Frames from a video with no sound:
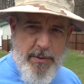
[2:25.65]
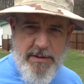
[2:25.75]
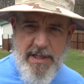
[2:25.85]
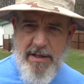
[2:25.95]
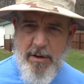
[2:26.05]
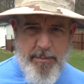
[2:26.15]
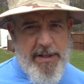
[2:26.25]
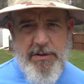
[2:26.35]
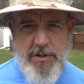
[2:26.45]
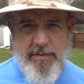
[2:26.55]
put down our
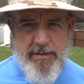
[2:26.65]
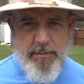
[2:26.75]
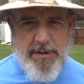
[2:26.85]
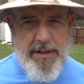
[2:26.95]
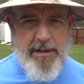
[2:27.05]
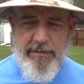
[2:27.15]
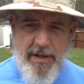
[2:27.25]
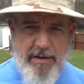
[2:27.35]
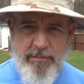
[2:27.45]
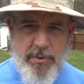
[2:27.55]
PGF complete. If you
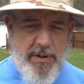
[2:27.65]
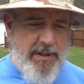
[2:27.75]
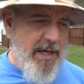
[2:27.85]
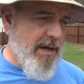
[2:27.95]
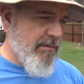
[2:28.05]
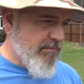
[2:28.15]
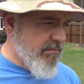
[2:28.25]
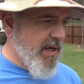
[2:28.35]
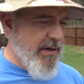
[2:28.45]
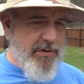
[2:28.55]
haven't put it down
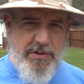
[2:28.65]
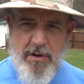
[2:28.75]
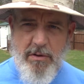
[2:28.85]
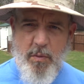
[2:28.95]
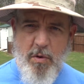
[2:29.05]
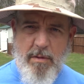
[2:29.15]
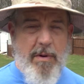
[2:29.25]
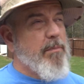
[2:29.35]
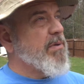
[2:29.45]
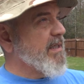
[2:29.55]
and you're starting to warm
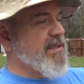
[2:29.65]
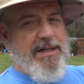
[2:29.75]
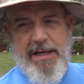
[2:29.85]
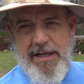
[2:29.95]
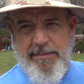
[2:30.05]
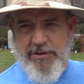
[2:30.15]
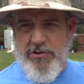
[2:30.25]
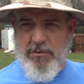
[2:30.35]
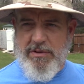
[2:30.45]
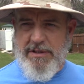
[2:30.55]
up, like today I'm in
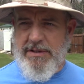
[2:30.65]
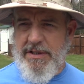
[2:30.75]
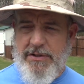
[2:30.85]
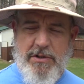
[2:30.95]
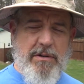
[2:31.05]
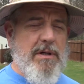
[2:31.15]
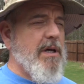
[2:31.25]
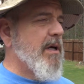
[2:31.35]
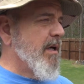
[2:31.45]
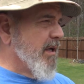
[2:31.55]
shorts and t-shirt,
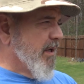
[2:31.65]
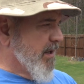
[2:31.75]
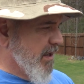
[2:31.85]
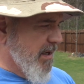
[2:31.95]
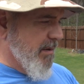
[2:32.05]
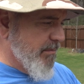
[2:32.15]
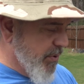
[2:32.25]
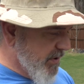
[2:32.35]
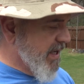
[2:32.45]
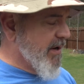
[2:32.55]
um,
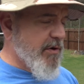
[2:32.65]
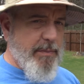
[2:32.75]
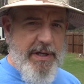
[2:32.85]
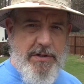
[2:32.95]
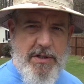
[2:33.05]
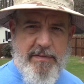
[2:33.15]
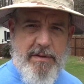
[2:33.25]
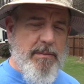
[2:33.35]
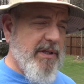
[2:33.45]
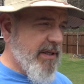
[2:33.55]
put down your PGF
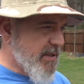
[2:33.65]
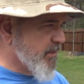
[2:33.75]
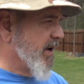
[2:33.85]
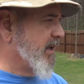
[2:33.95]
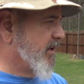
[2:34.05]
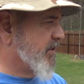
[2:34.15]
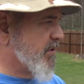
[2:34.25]
complete, spray a little